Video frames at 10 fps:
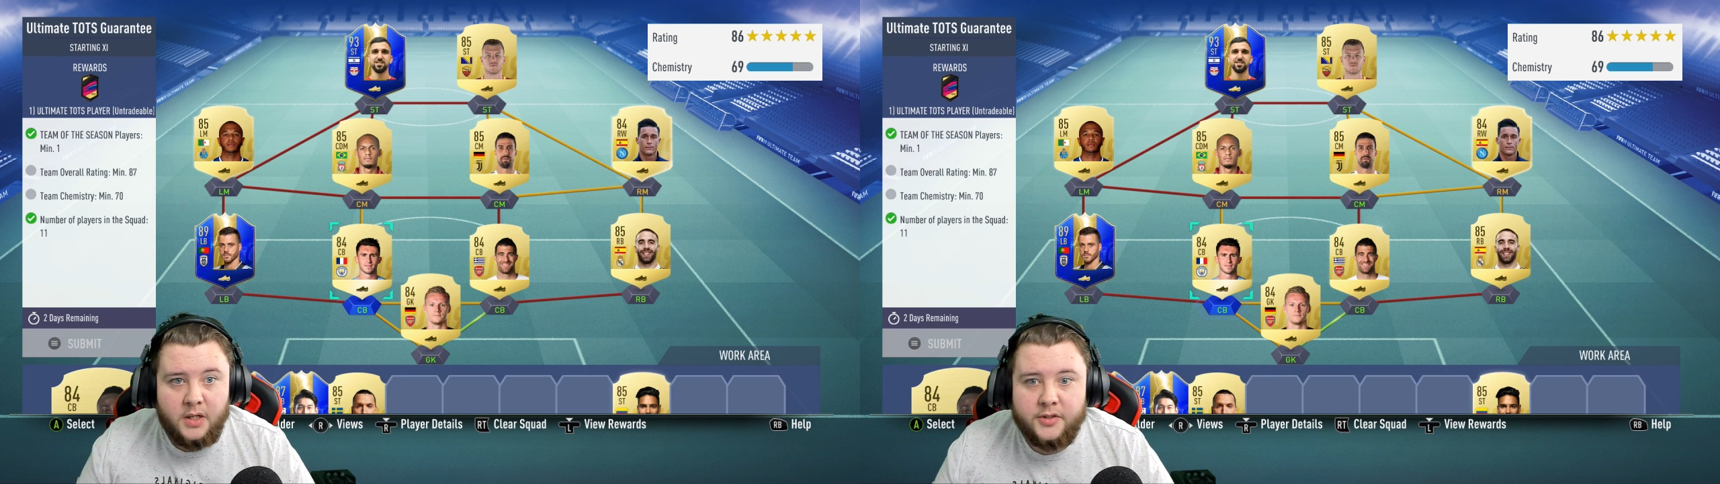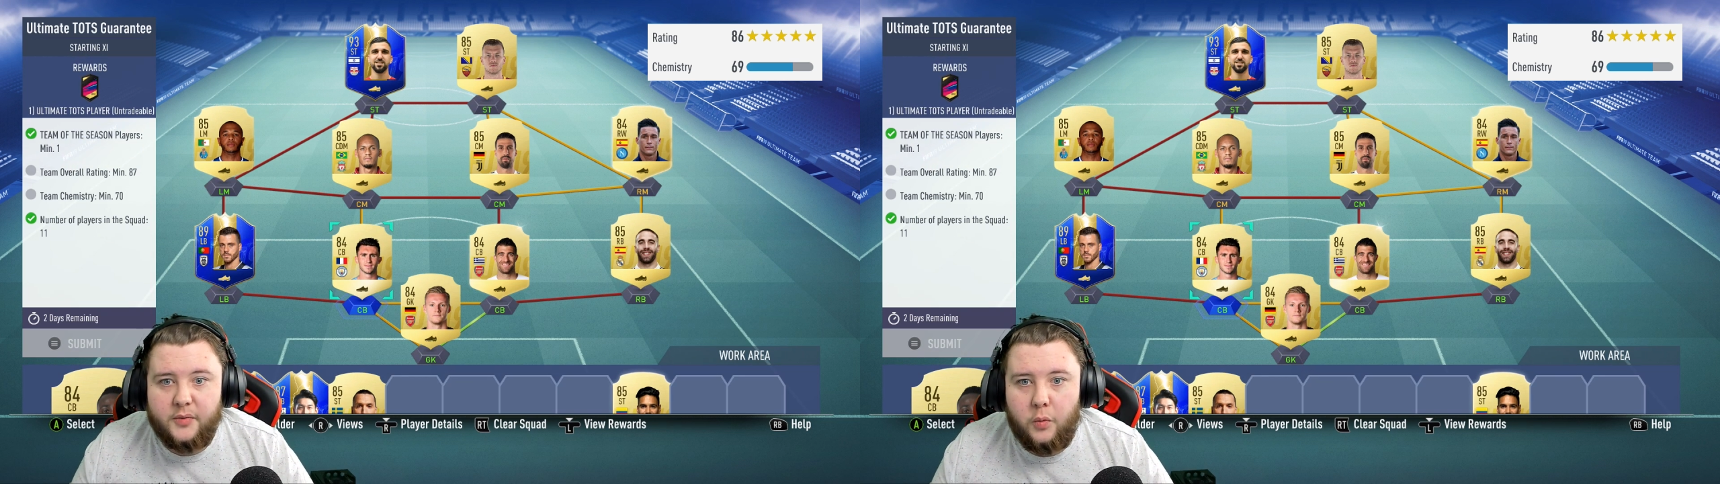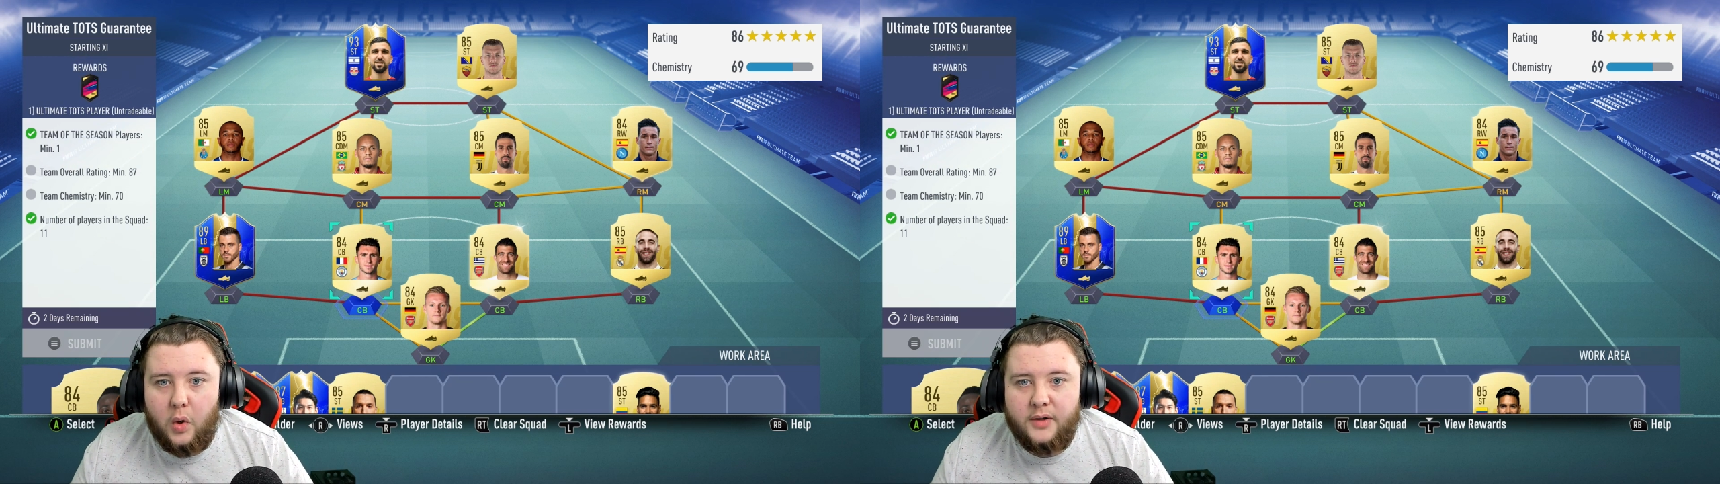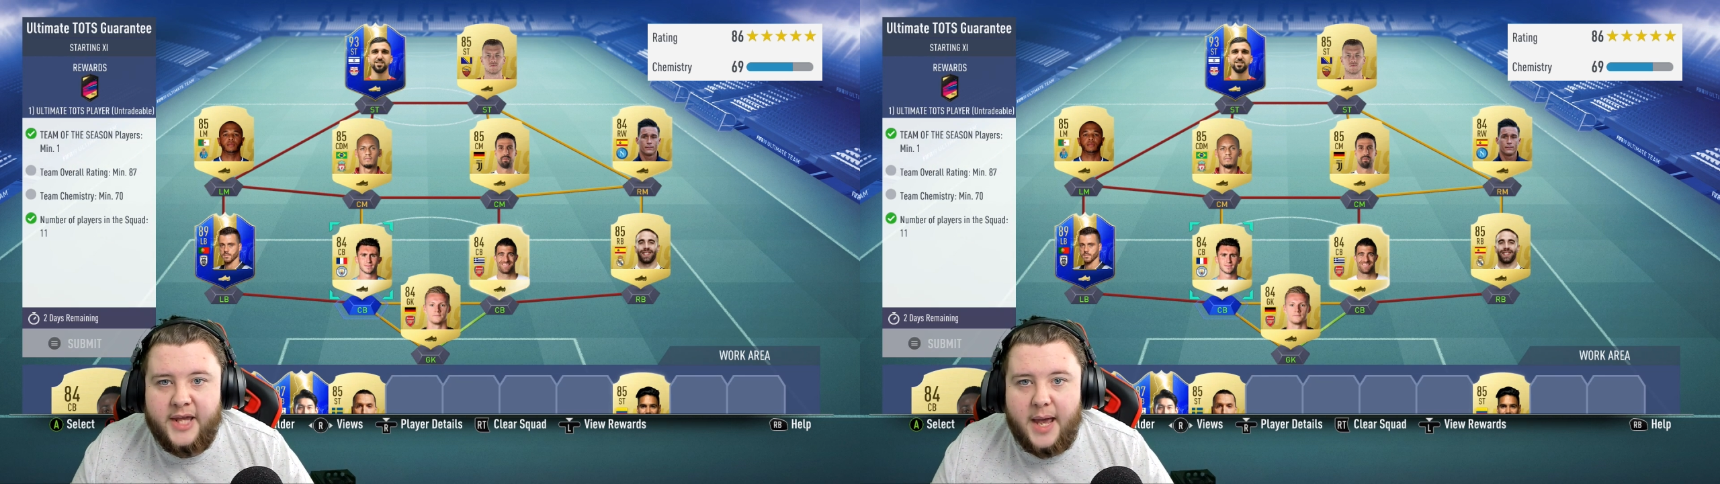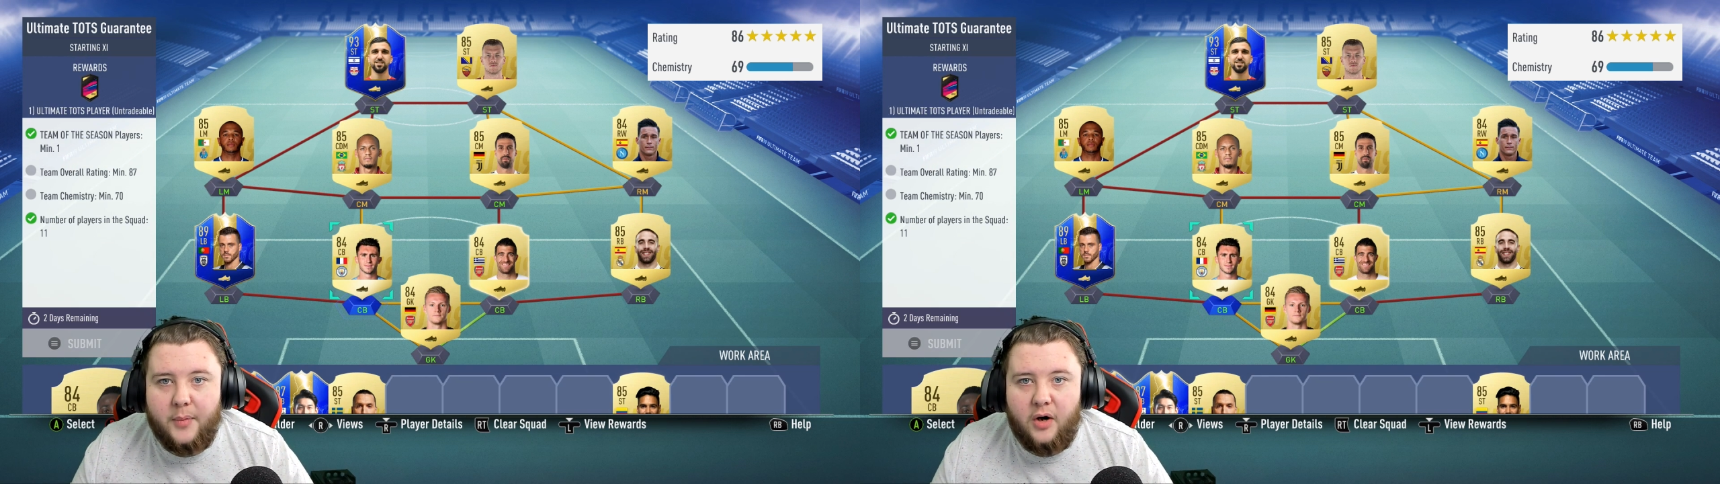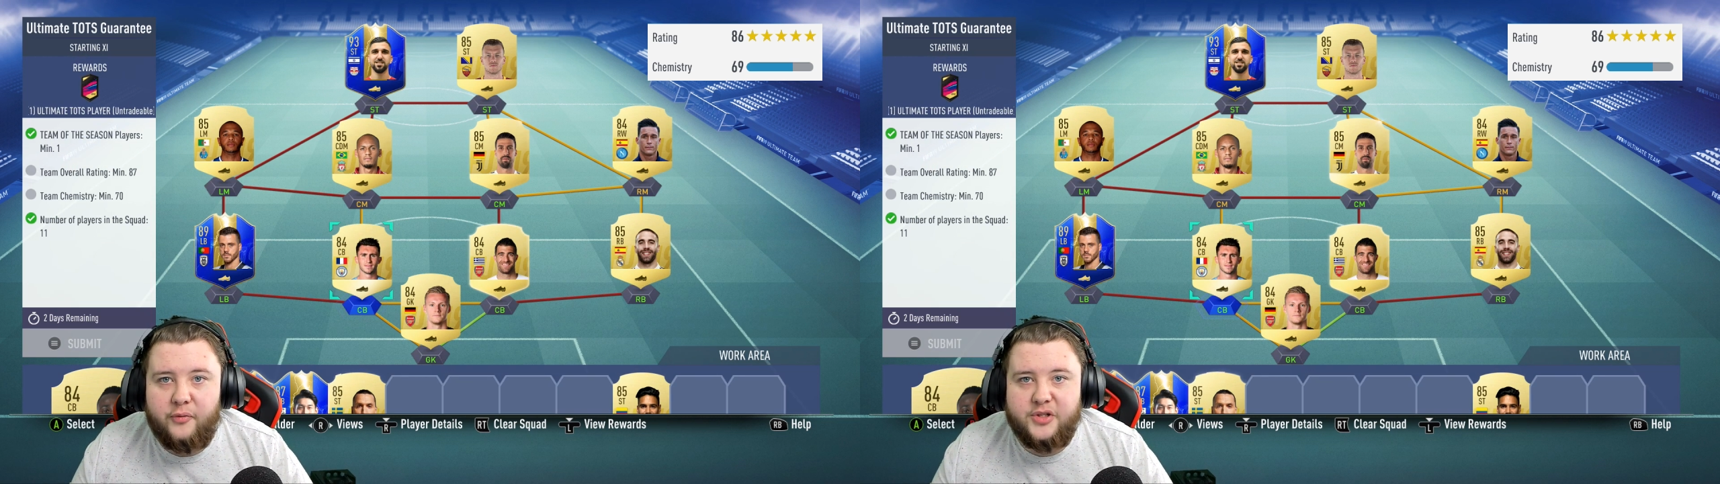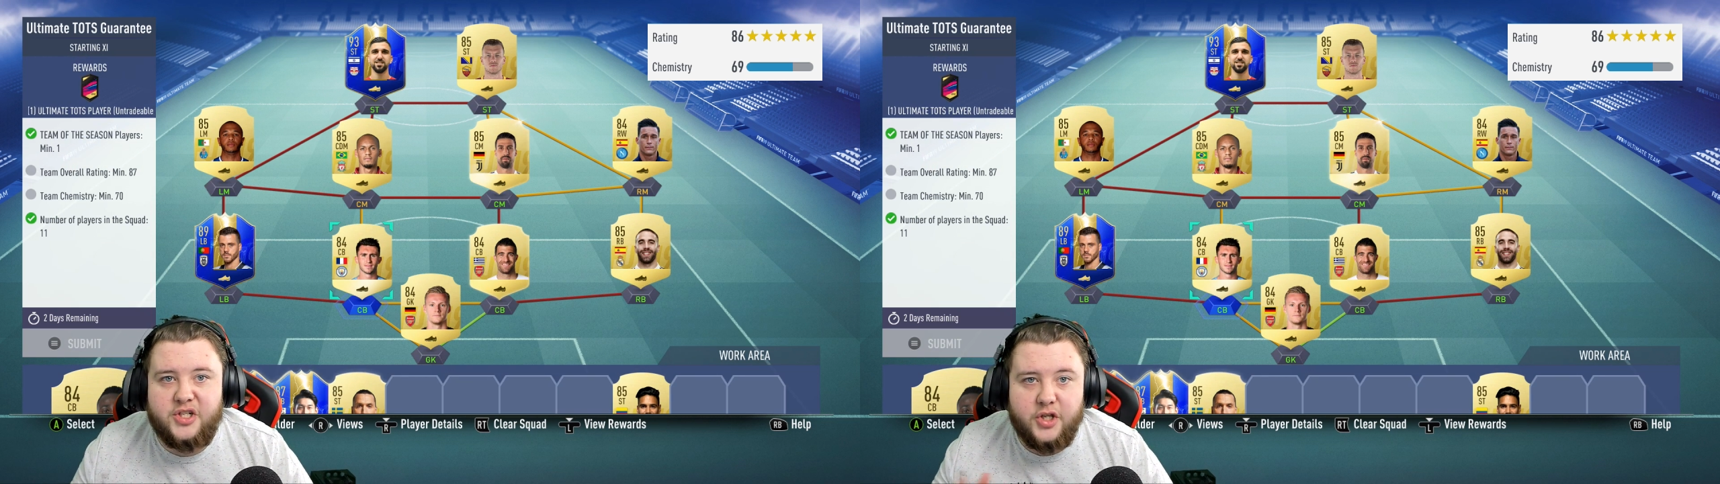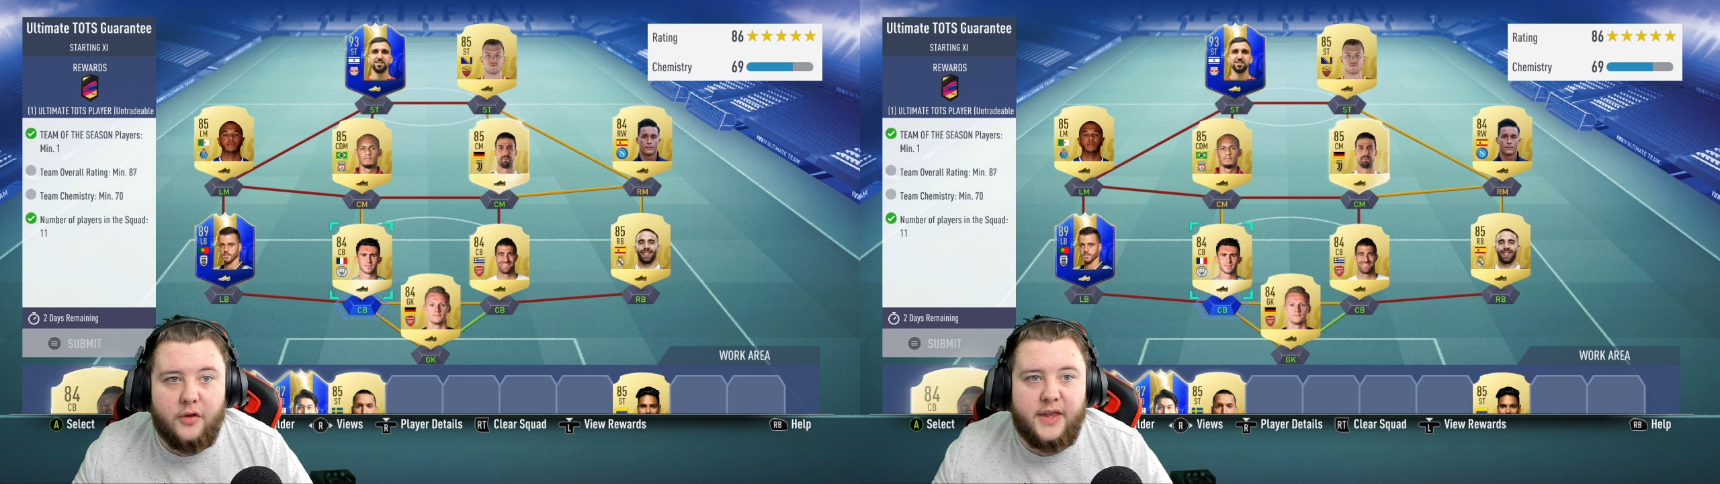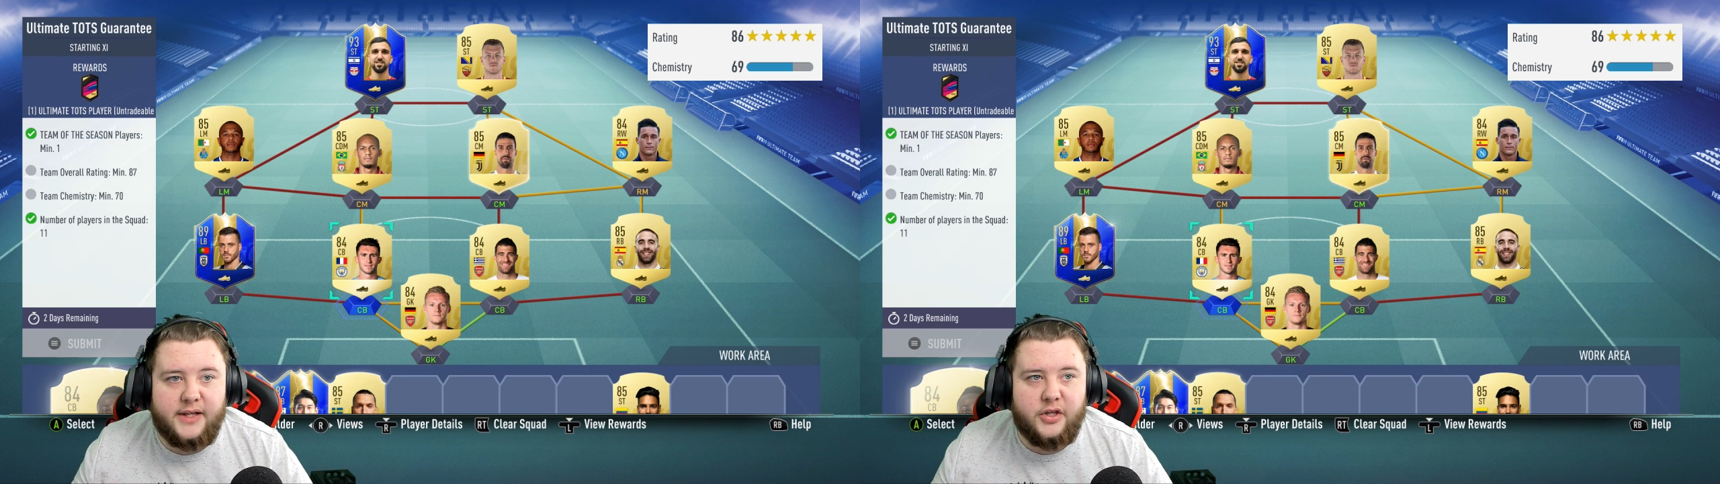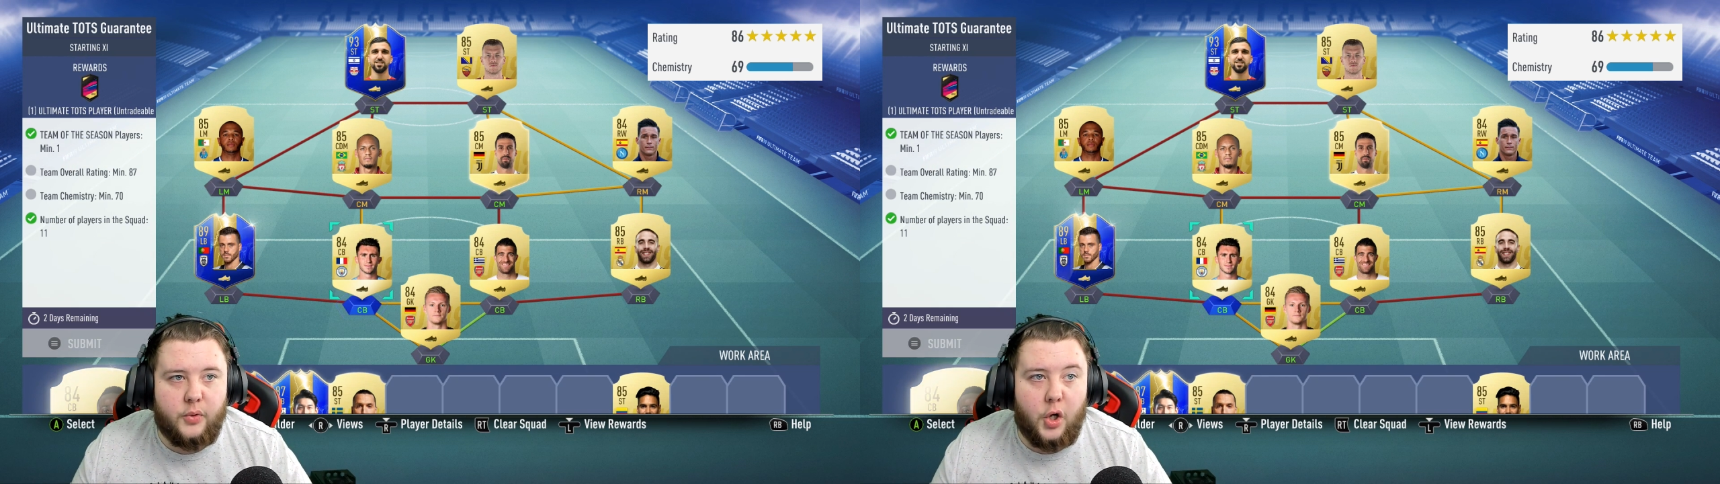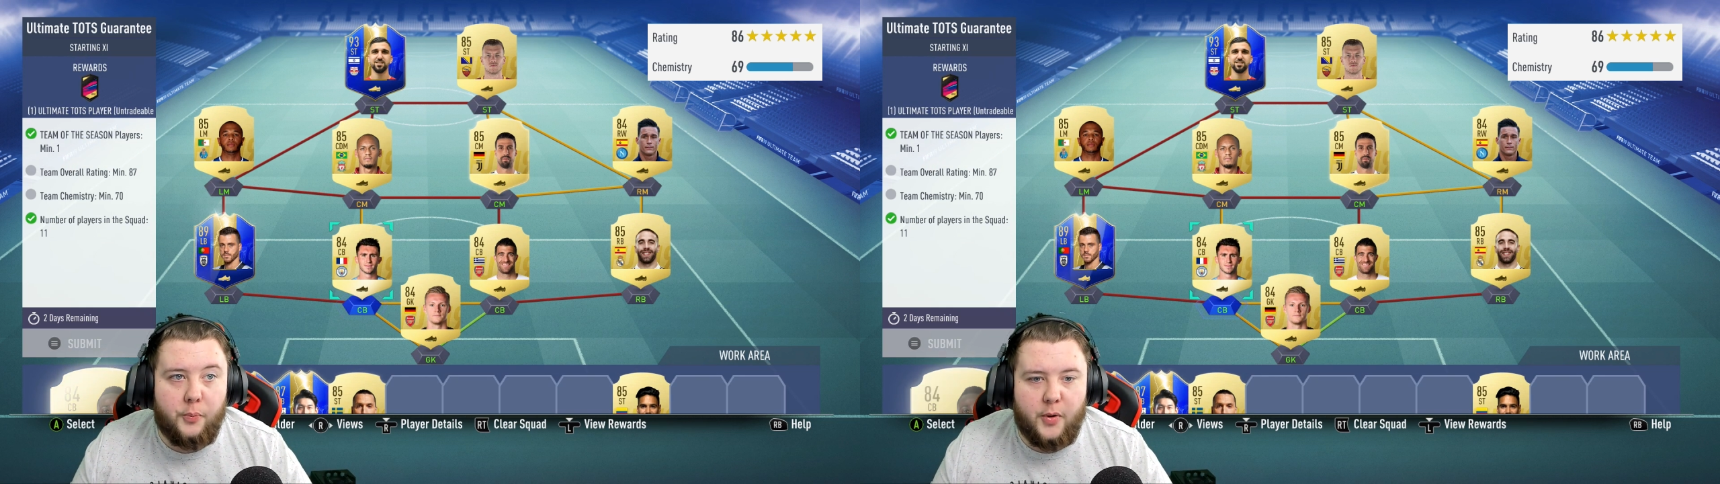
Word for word: So we're one chem off, which is not the end of the world,